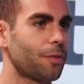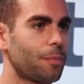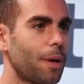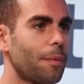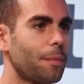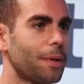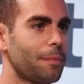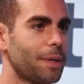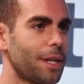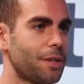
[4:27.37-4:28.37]
will probably
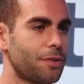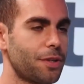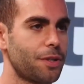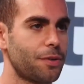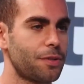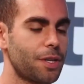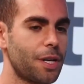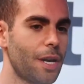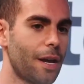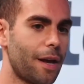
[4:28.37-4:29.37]
be introduced
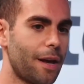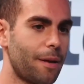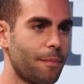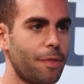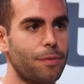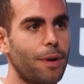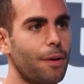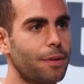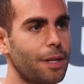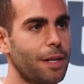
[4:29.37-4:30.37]

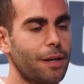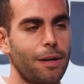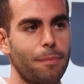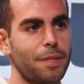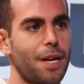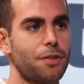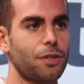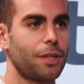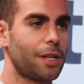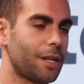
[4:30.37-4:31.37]
throughout the year, and
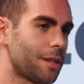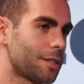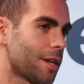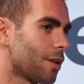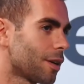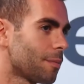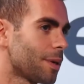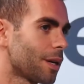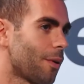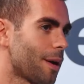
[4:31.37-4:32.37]
potentially the tail could
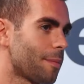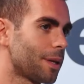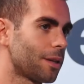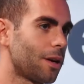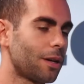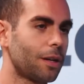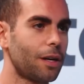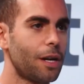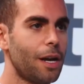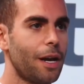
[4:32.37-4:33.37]
be quite a bit
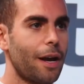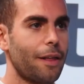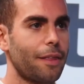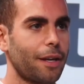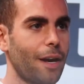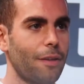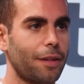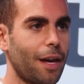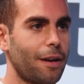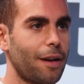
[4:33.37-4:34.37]
longer. I think Health
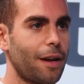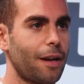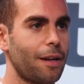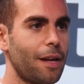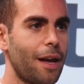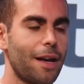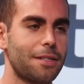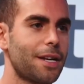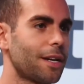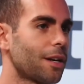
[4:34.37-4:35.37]
Canada
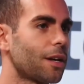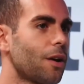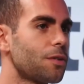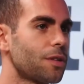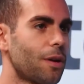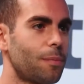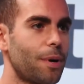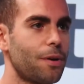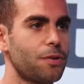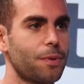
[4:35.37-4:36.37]
has taken a go slow
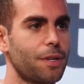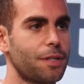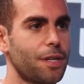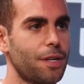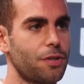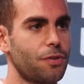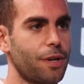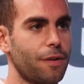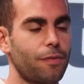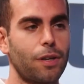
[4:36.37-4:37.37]
approach with this
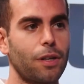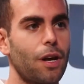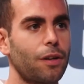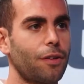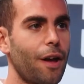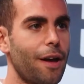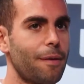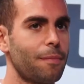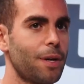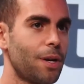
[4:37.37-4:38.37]
industry for a long
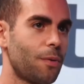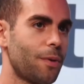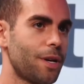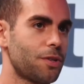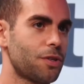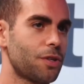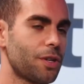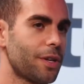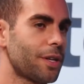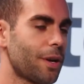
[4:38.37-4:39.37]
time, which
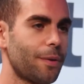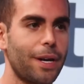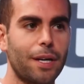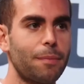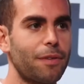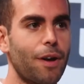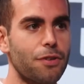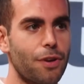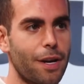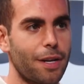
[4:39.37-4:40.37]
it can be
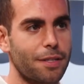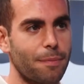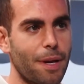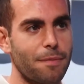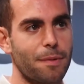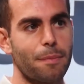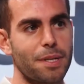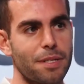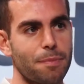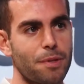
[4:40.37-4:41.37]
frustrating sometimes from a
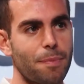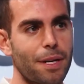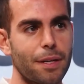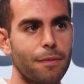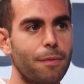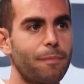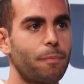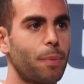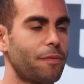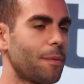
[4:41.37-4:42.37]
business
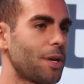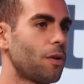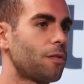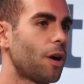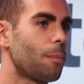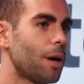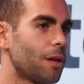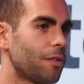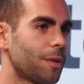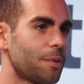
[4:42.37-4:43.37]
perspective, but from an overall
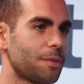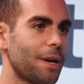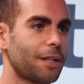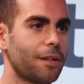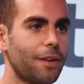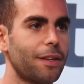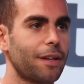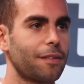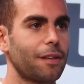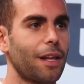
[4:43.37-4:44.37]
policy perspective, I
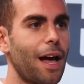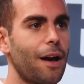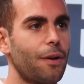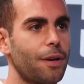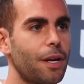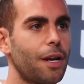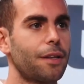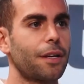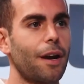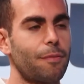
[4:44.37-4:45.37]
think it's allowed
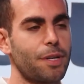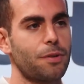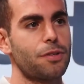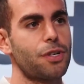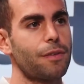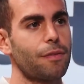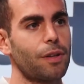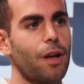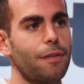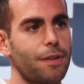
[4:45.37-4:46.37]
the government to achieve a
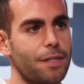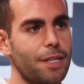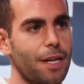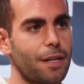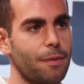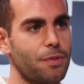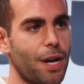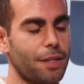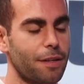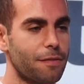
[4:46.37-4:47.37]
lot of its stated
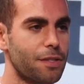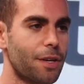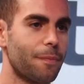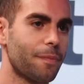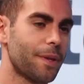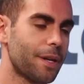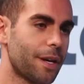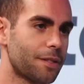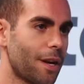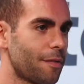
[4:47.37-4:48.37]
objectives. So
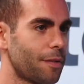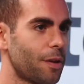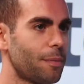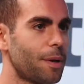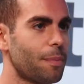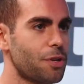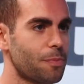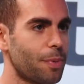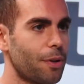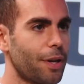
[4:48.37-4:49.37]
it's kind of a little bit of
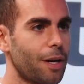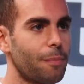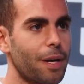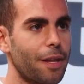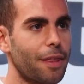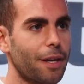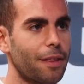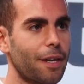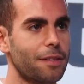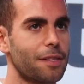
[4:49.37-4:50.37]
push and pull there. But I think
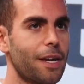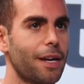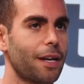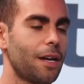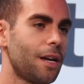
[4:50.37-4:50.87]
things like,